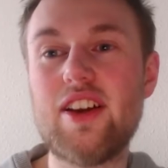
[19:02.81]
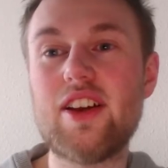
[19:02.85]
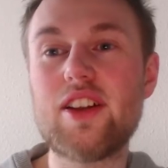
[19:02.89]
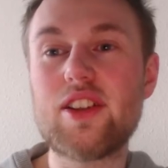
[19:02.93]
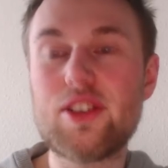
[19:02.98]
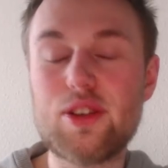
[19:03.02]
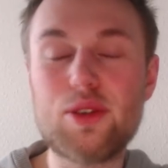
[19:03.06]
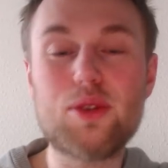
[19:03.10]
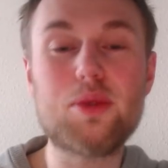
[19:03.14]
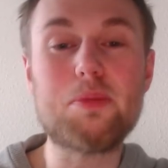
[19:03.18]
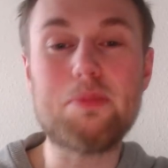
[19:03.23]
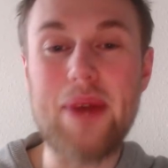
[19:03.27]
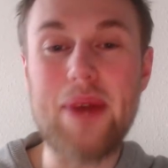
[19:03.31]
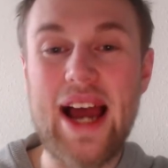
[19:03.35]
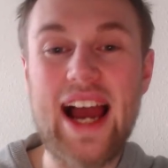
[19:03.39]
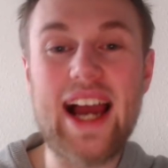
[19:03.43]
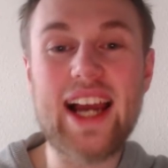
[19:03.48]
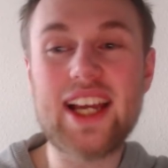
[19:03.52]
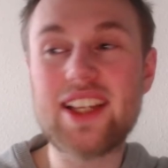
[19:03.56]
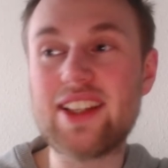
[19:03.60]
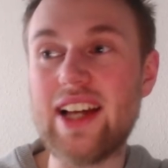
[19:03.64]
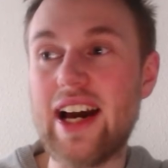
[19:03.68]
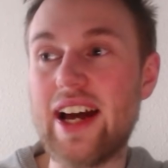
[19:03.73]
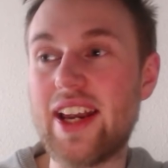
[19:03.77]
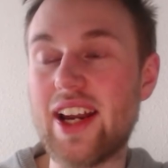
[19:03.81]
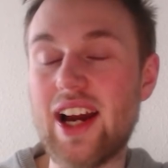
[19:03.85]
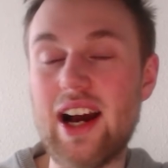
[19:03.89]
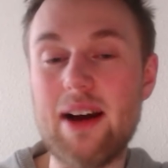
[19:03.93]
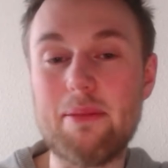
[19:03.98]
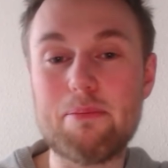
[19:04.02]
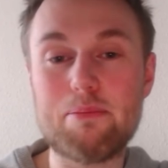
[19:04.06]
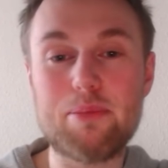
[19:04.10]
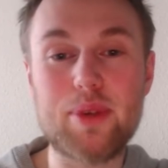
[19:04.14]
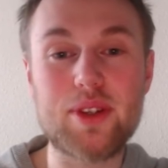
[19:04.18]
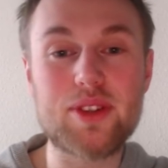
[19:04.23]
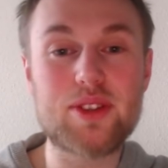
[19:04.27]
to back that
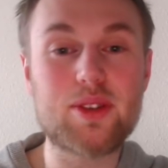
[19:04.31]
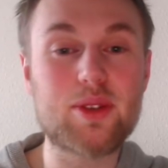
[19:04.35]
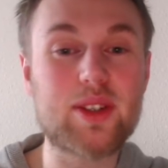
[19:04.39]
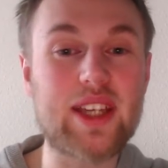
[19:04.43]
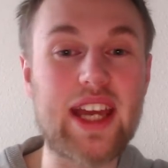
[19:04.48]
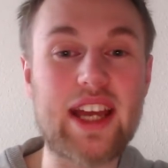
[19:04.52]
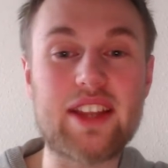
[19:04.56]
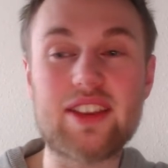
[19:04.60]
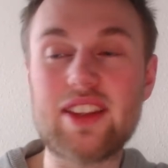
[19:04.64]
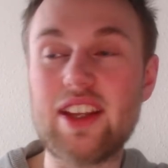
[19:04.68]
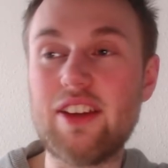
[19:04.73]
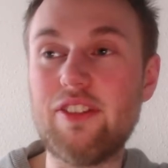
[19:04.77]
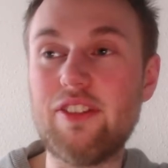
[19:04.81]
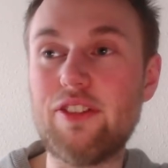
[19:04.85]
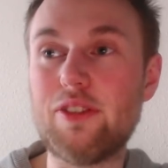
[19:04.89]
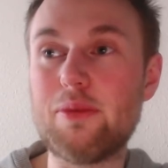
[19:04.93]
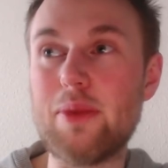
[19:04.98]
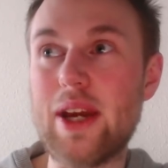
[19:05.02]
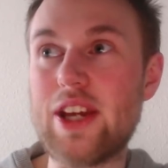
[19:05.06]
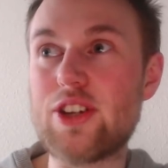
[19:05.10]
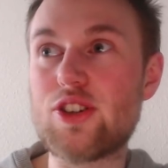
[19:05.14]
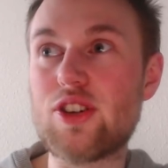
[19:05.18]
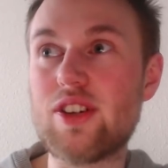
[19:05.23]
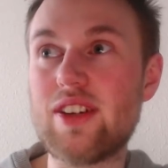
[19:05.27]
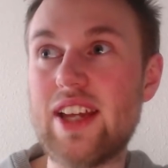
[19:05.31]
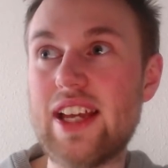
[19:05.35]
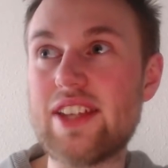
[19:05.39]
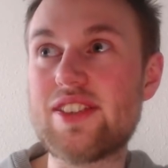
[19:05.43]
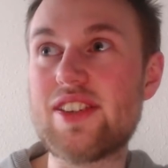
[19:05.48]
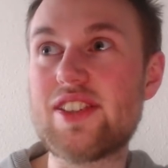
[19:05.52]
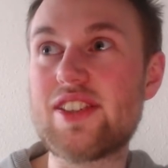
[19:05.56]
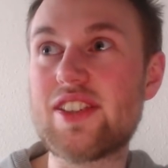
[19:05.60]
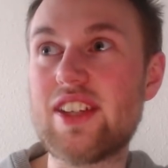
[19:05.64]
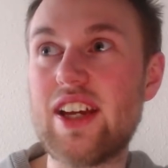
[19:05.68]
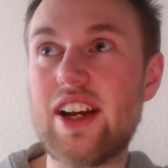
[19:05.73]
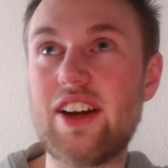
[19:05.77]
up and to get the information
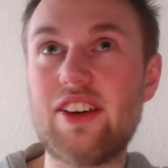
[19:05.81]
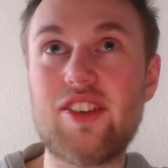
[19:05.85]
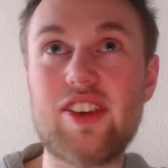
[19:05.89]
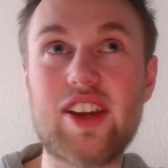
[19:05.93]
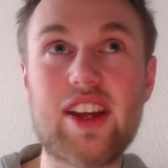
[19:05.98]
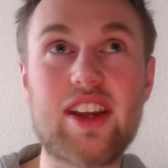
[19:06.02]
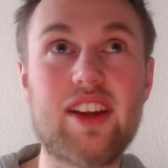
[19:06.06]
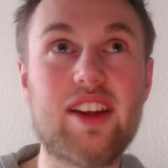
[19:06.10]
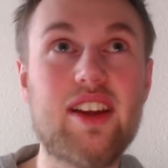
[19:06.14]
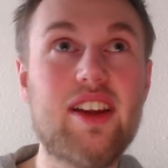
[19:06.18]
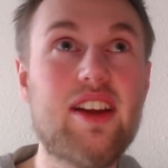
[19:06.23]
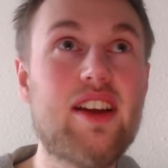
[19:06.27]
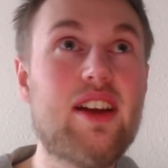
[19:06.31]
necessary.